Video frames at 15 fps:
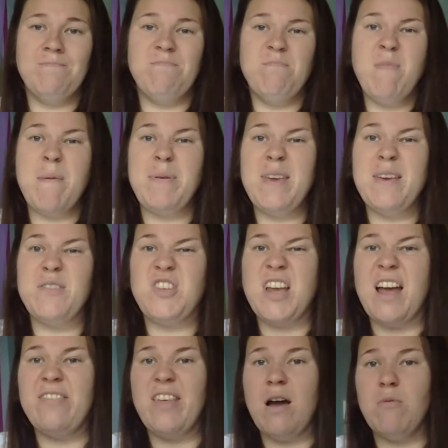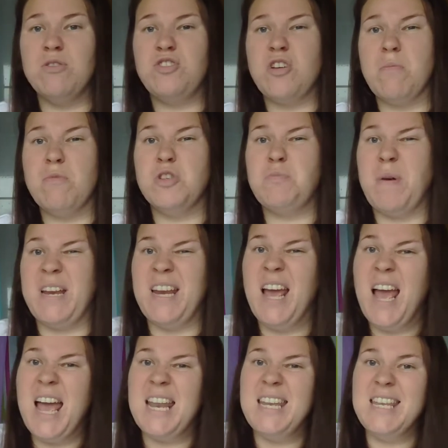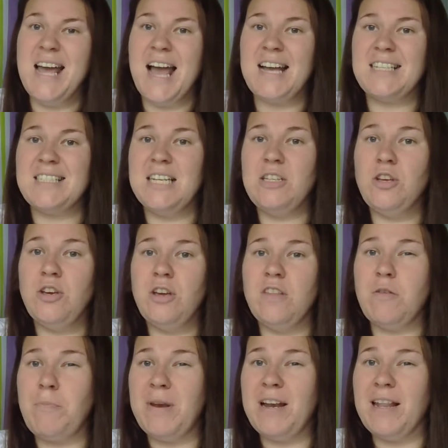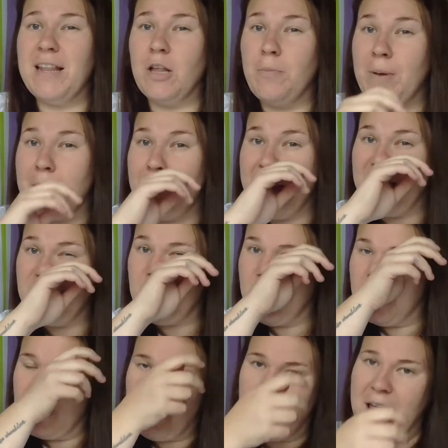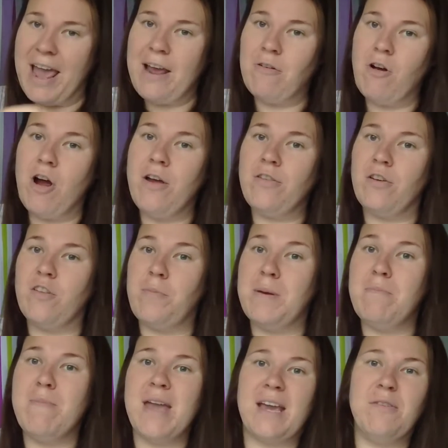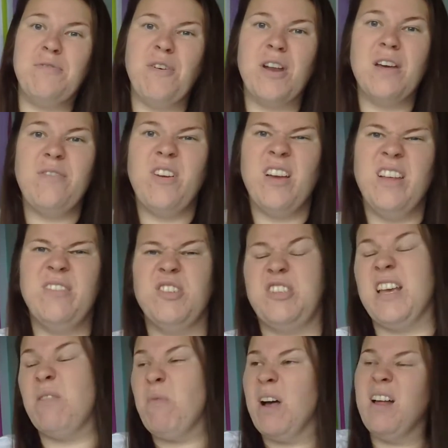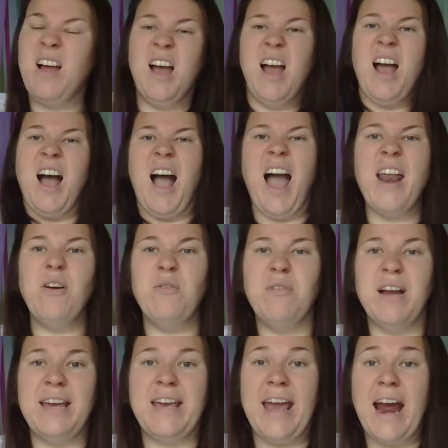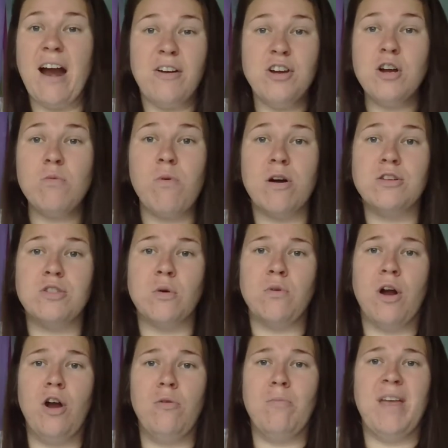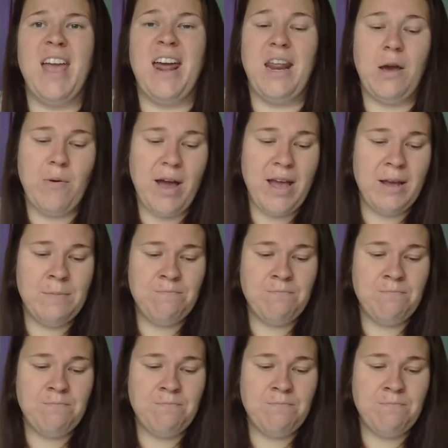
Maybe you've said that when someone's been nasty to you, they've been a little bit mean to you in the playground, or they've been making fun of you, and you just said, well, I don't really care, your words don't hurt me anyway.